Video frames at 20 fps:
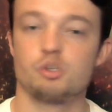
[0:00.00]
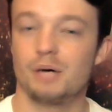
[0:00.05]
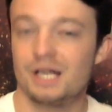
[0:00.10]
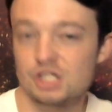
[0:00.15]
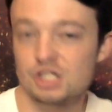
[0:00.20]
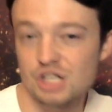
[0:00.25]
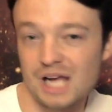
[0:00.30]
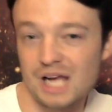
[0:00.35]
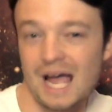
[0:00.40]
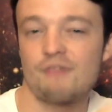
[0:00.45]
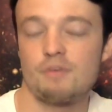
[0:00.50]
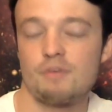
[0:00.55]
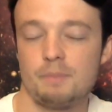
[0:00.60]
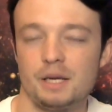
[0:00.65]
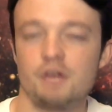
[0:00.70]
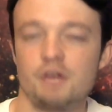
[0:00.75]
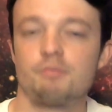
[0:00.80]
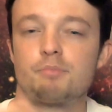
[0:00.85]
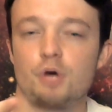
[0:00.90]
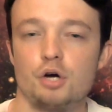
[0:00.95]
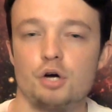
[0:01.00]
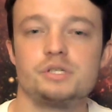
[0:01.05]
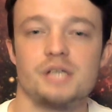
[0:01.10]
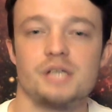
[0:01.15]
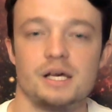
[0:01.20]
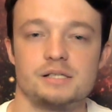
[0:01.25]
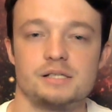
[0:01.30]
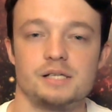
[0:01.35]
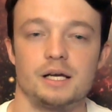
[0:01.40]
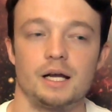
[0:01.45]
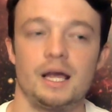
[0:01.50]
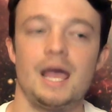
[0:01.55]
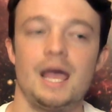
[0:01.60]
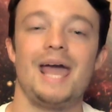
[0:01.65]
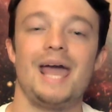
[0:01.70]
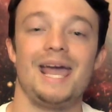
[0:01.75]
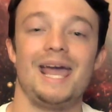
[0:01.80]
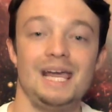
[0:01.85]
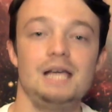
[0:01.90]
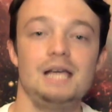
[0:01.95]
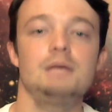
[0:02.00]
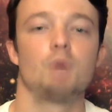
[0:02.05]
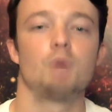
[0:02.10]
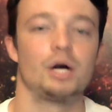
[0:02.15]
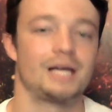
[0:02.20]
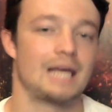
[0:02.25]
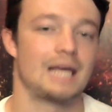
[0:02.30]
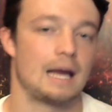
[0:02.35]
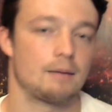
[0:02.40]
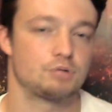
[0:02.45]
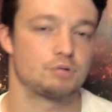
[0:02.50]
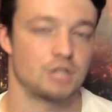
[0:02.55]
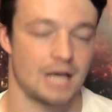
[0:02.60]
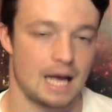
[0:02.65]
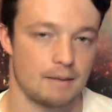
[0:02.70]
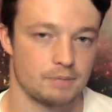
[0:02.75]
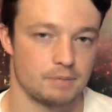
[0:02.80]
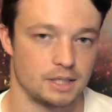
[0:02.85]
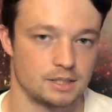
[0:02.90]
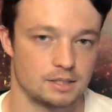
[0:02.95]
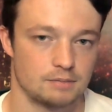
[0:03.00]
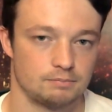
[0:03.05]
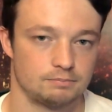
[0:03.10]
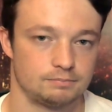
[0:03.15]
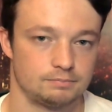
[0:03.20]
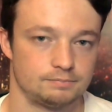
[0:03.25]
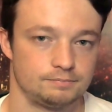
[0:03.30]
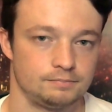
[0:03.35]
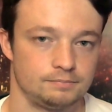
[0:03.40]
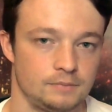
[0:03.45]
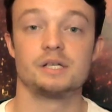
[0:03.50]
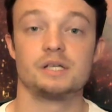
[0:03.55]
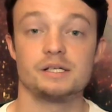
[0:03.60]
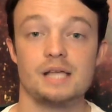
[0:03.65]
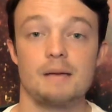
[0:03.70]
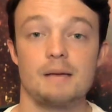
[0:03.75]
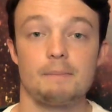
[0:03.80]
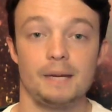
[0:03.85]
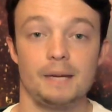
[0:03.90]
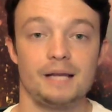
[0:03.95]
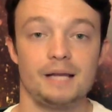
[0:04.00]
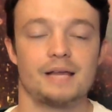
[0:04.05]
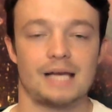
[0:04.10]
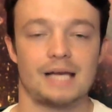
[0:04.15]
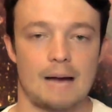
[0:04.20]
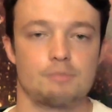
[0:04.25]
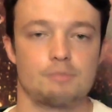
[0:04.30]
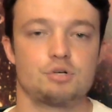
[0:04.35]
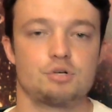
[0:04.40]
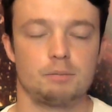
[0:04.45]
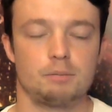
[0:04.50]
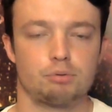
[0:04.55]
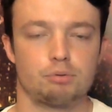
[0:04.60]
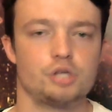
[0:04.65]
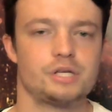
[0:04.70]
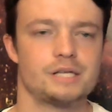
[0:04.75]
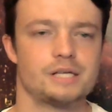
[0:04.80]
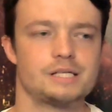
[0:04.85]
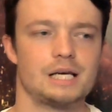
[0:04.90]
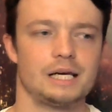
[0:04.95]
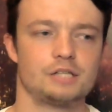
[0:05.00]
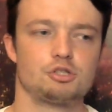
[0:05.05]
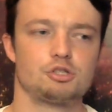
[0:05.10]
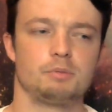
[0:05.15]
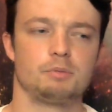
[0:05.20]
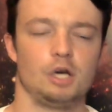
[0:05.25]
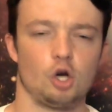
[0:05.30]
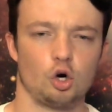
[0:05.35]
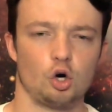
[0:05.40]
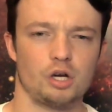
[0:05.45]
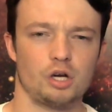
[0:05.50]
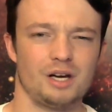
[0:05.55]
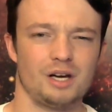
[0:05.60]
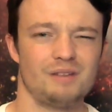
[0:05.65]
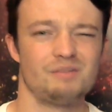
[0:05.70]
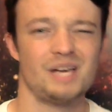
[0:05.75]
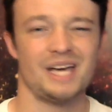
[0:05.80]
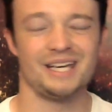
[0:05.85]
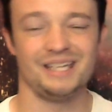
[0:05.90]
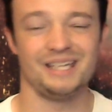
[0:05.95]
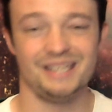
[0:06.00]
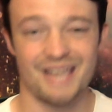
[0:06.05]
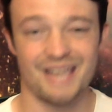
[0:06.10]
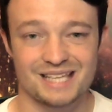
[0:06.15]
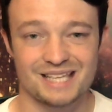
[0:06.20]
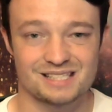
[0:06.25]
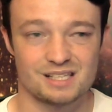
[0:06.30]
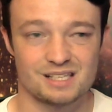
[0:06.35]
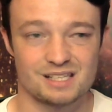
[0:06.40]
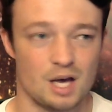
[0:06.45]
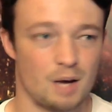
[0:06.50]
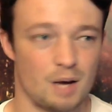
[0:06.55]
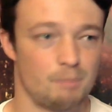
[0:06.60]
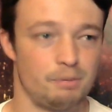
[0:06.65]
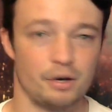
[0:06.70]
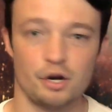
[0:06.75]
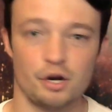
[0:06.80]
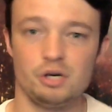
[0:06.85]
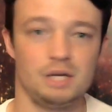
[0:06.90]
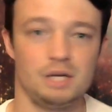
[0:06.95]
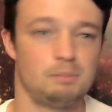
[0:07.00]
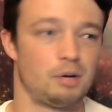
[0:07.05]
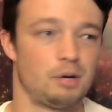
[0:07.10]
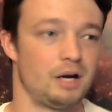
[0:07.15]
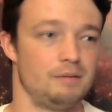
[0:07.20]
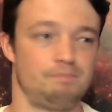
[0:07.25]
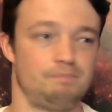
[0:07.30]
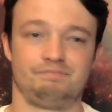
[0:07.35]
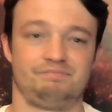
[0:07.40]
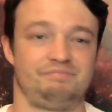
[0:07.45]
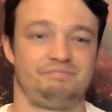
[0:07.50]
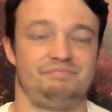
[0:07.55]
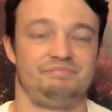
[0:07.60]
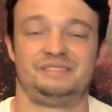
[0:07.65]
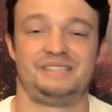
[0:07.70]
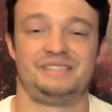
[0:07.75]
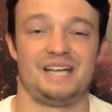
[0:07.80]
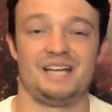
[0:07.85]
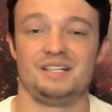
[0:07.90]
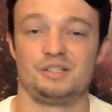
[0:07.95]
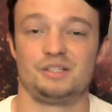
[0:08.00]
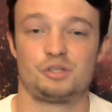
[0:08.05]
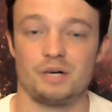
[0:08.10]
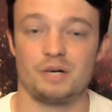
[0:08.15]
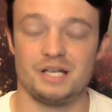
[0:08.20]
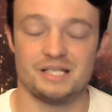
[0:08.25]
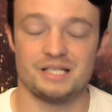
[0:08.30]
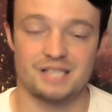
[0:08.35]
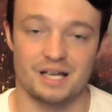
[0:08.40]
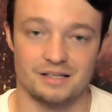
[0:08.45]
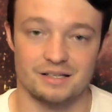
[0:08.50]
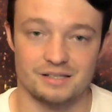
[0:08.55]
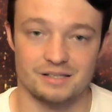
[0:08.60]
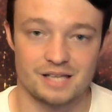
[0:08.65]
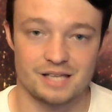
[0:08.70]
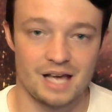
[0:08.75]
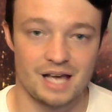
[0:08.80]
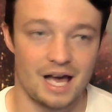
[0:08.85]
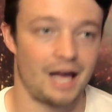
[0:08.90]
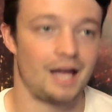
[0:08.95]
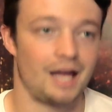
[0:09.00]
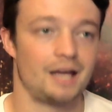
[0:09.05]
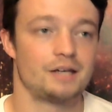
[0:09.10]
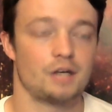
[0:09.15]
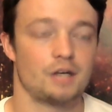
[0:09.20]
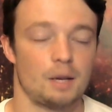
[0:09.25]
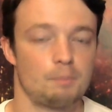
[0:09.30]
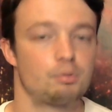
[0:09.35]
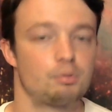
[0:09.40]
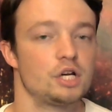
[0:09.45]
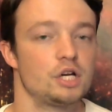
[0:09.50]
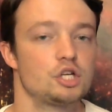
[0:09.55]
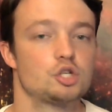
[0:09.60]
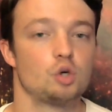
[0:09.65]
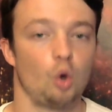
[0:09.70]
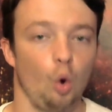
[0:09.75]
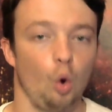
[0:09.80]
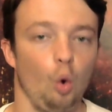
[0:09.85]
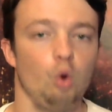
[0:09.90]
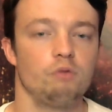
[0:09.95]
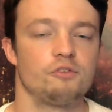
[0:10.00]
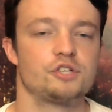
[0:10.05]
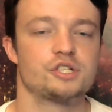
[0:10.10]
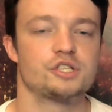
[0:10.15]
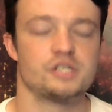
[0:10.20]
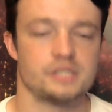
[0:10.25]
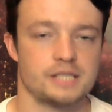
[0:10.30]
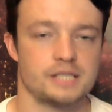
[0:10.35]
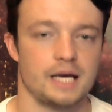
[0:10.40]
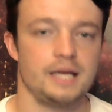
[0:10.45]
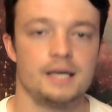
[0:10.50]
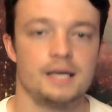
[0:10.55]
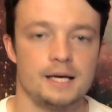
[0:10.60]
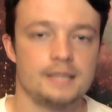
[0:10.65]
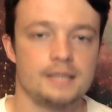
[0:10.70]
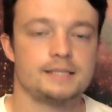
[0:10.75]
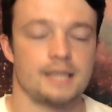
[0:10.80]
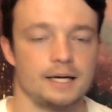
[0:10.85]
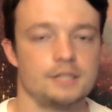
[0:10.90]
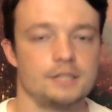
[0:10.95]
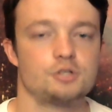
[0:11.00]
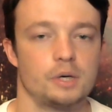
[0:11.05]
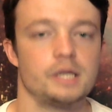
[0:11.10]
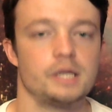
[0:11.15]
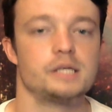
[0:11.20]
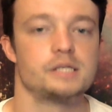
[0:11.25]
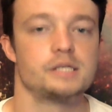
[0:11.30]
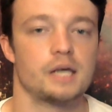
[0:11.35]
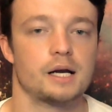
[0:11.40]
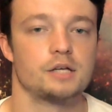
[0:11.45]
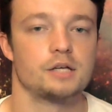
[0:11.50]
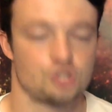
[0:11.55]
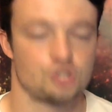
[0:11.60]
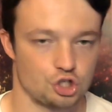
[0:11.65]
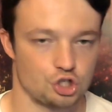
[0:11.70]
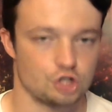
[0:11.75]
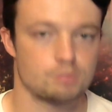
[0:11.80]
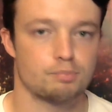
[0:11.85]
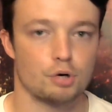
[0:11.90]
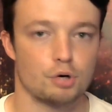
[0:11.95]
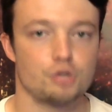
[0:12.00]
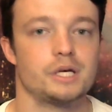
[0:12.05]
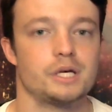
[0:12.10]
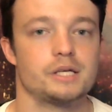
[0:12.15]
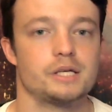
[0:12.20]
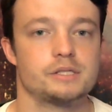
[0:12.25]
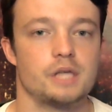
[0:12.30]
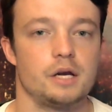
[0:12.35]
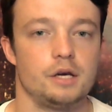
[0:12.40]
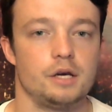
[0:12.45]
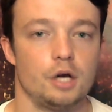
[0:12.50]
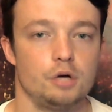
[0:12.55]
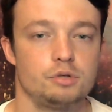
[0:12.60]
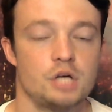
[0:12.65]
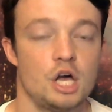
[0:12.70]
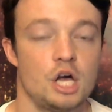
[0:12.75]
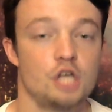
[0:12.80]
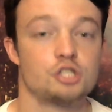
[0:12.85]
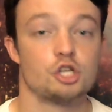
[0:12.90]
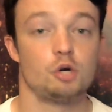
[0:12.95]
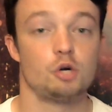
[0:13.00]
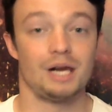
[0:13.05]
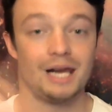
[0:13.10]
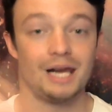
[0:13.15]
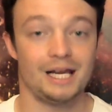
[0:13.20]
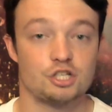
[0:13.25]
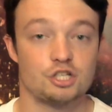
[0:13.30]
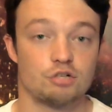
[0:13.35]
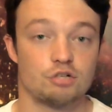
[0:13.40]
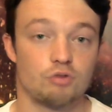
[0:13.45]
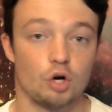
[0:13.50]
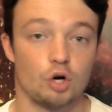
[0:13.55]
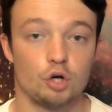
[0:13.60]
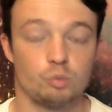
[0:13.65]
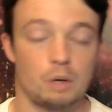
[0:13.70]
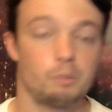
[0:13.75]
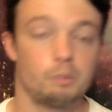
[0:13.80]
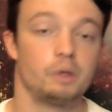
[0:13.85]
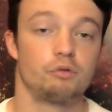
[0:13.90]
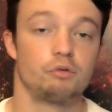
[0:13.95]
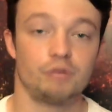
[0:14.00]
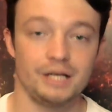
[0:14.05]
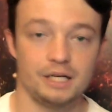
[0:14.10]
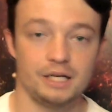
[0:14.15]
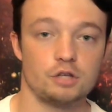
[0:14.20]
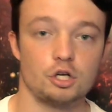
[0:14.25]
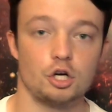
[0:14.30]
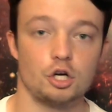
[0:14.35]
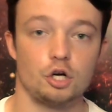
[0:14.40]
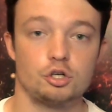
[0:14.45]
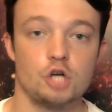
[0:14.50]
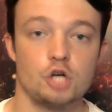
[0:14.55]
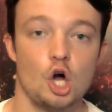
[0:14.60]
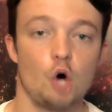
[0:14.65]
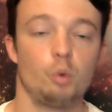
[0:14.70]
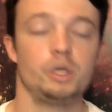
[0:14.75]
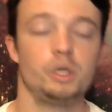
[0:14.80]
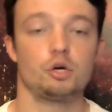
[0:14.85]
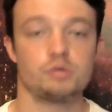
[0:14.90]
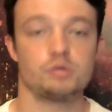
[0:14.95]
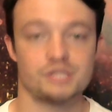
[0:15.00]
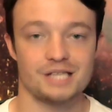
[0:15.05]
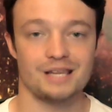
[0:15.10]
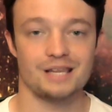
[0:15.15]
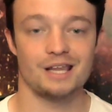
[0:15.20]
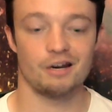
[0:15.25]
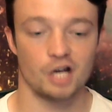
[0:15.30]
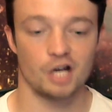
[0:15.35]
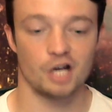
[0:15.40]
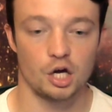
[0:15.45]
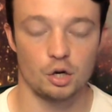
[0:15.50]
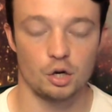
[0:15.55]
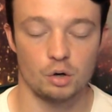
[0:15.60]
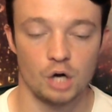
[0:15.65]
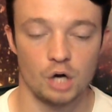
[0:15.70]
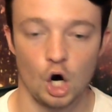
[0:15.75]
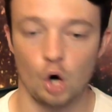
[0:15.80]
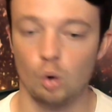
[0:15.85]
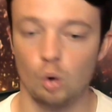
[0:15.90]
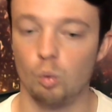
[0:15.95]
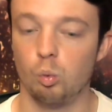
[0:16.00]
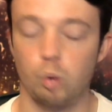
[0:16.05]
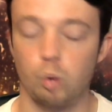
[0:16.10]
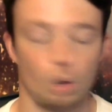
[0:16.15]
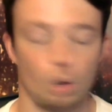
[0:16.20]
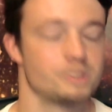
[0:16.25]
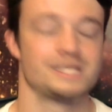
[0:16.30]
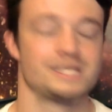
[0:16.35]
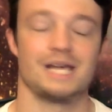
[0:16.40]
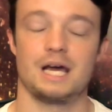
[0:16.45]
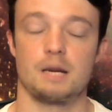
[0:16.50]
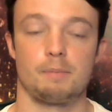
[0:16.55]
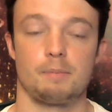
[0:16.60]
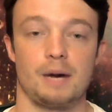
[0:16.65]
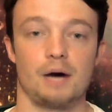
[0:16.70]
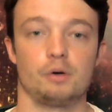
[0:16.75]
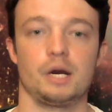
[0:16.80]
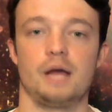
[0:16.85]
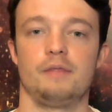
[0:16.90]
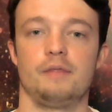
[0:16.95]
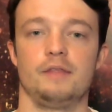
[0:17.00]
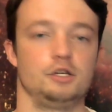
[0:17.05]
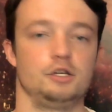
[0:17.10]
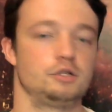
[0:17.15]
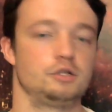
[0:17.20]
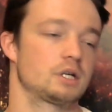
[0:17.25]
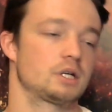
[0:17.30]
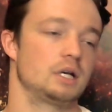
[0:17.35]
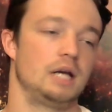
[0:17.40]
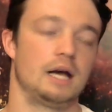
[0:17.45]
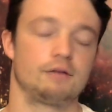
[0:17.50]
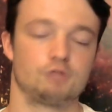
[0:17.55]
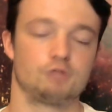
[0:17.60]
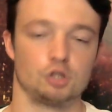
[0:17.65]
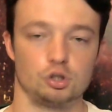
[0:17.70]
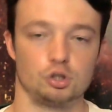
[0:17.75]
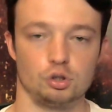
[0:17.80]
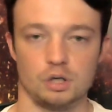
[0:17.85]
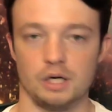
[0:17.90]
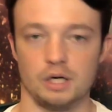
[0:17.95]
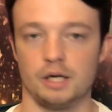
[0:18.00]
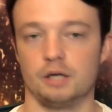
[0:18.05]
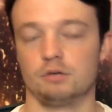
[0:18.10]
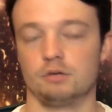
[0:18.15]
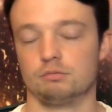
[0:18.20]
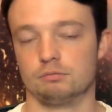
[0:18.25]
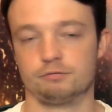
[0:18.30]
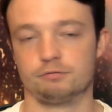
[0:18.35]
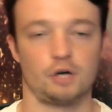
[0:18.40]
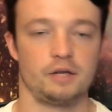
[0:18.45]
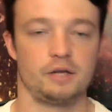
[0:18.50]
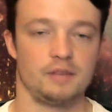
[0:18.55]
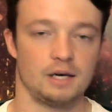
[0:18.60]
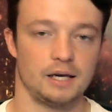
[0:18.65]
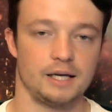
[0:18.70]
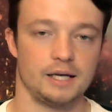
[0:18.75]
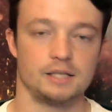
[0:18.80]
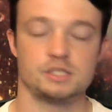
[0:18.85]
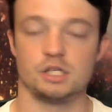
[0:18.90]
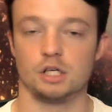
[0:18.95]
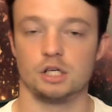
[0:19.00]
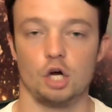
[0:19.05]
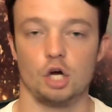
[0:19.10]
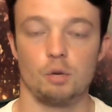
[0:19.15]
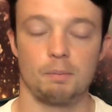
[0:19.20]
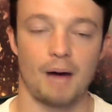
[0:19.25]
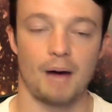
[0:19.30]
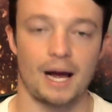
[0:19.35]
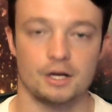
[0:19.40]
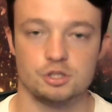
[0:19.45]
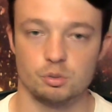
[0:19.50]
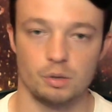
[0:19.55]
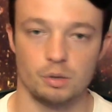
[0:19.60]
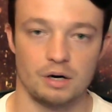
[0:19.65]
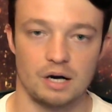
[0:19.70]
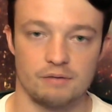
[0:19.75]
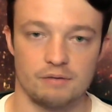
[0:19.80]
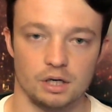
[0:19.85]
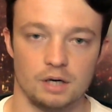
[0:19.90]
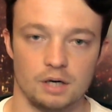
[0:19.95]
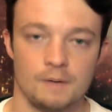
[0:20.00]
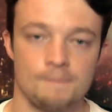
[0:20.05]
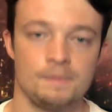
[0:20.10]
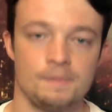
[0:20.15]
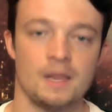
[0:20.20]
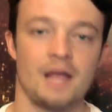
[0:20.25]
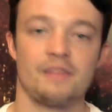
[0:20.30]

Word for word: So I actually have a bit of processing in my capture habit. Does that make the capturing process a little bit longer? Yes, but only by 10-20 seconds, and I'm pretty sure all of us can take 10-20 seconds to just process that note, so later on when we're reading the note we don't sit there and go, what was that about, and then you suddenly have to Google it and find the links and go back to wherever.